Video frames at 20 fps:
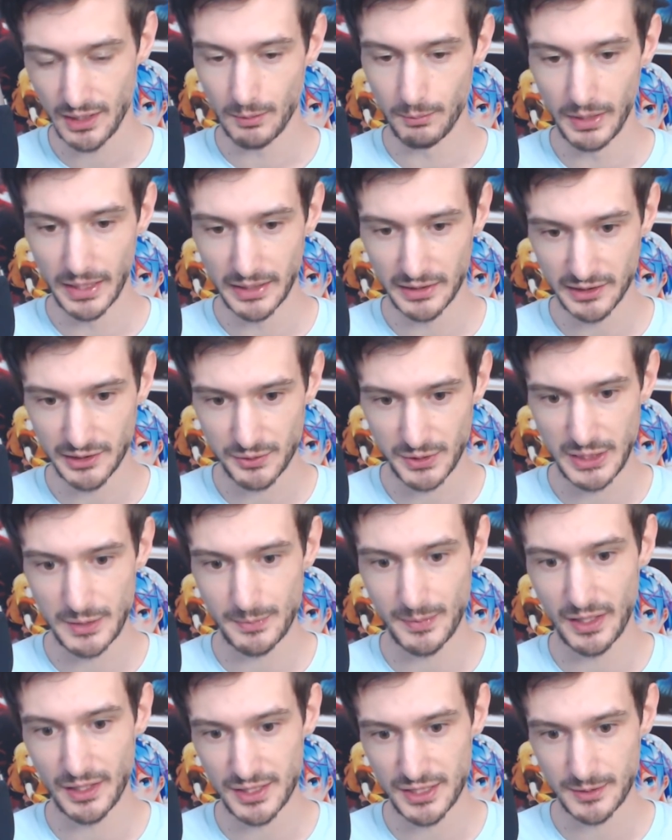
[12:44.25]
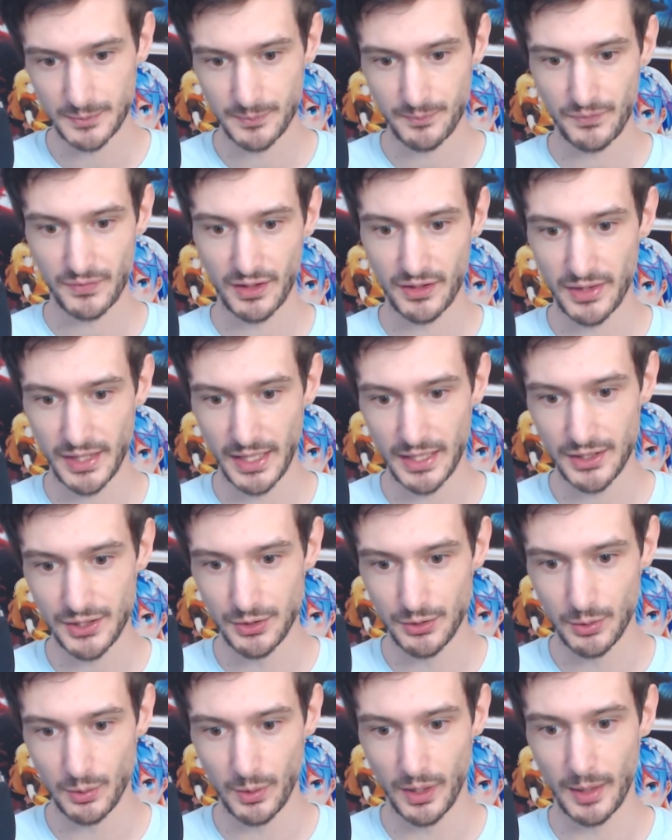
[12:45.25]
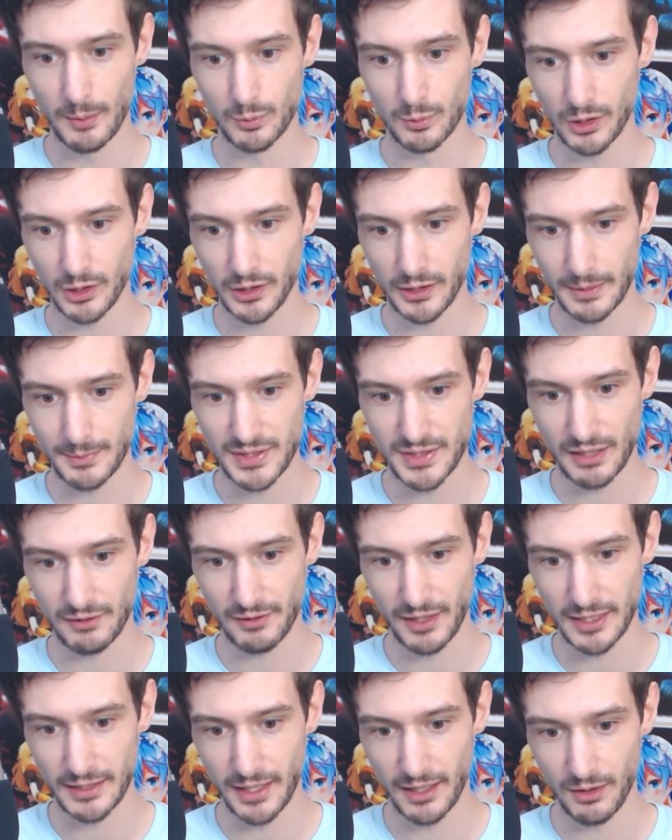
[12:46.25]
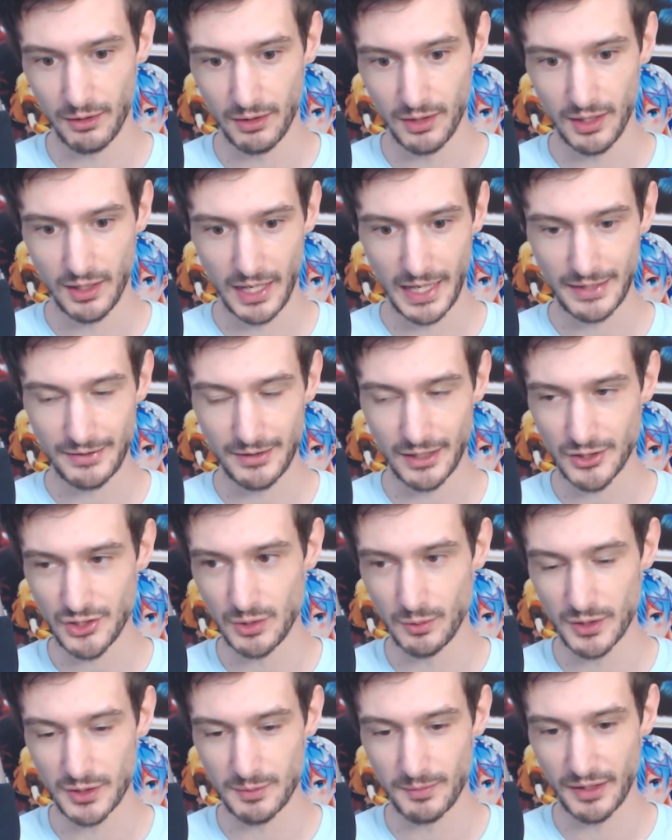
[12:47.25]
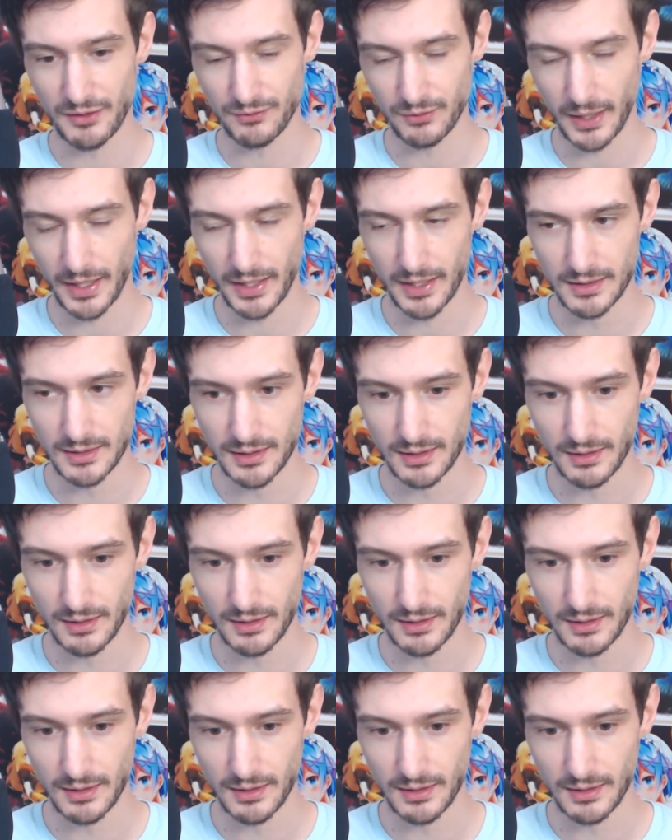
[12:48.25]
Monica's response, thank you. I'm really upset right now. I thought she was my friend.